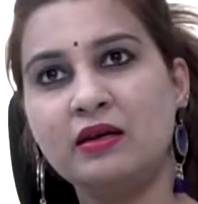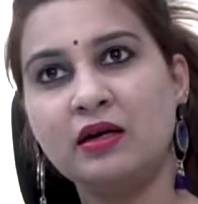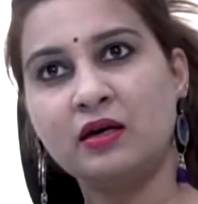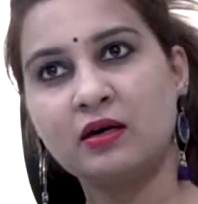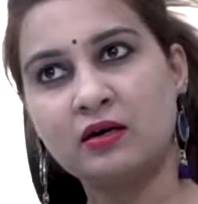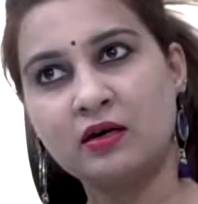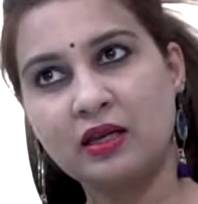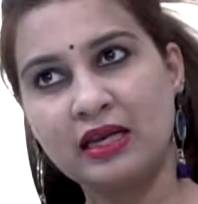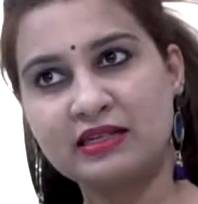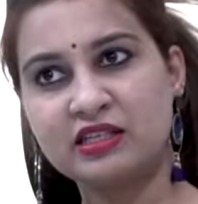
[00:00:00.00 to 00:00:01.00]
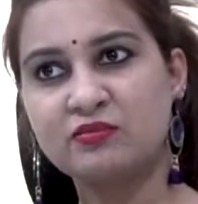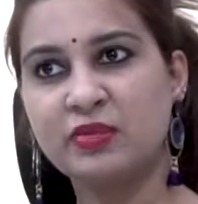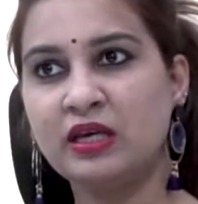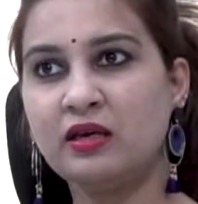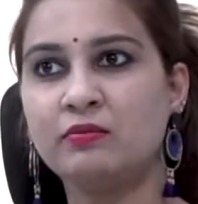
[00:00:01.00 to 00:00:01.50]
Let it
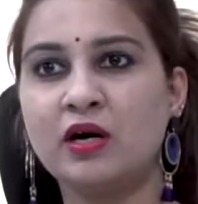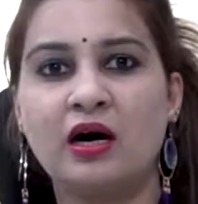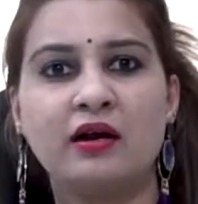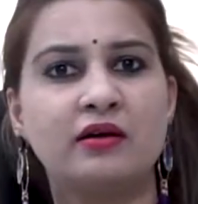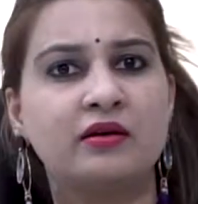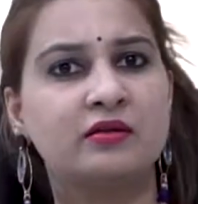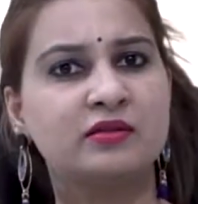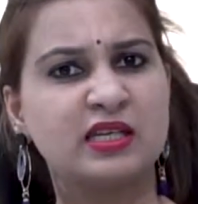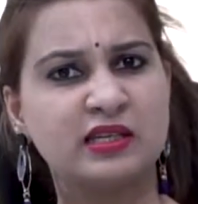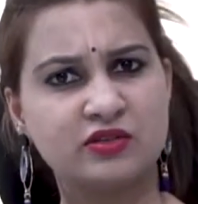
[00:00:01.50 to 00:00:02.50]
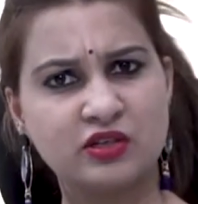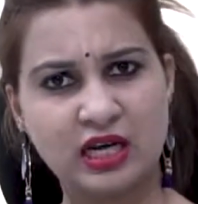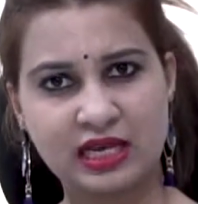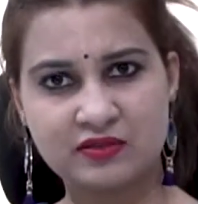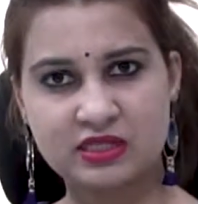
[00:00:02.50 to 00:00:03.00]
be our sedentary
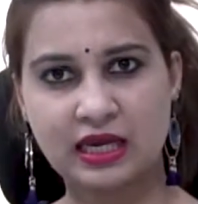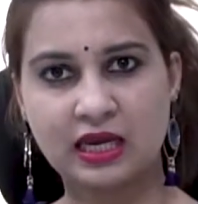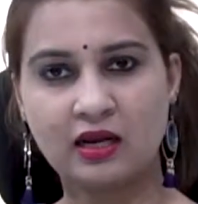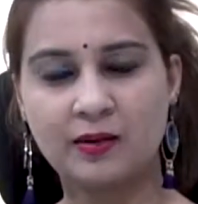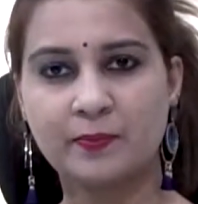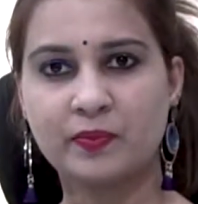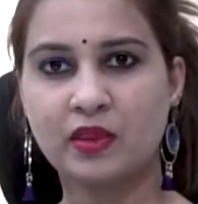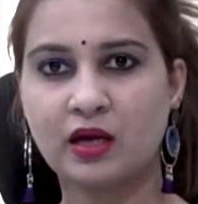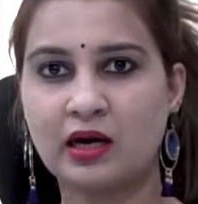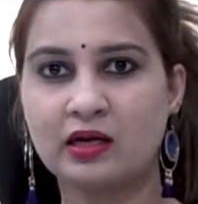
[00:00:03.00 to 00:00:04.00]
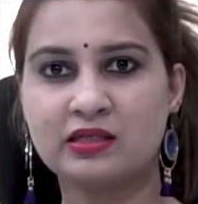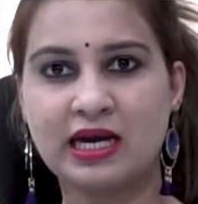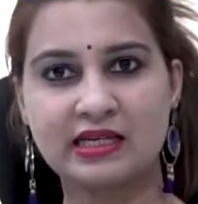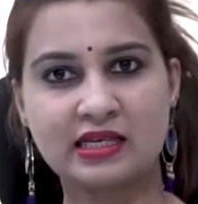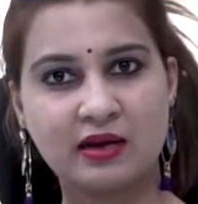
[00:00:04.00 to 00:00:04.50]
lifestyle, our
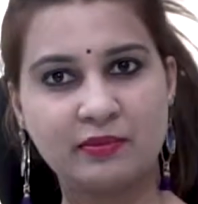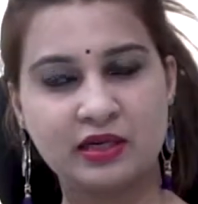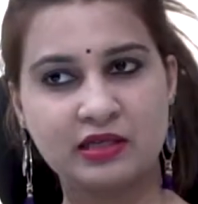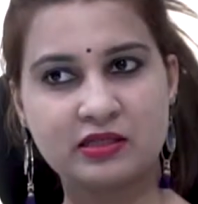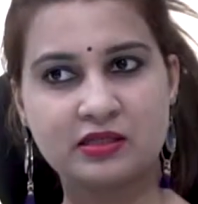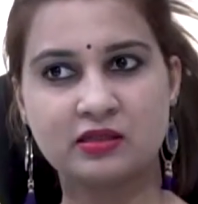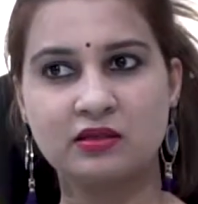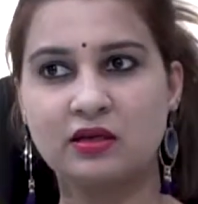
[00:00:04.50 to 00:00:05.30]
diet habits,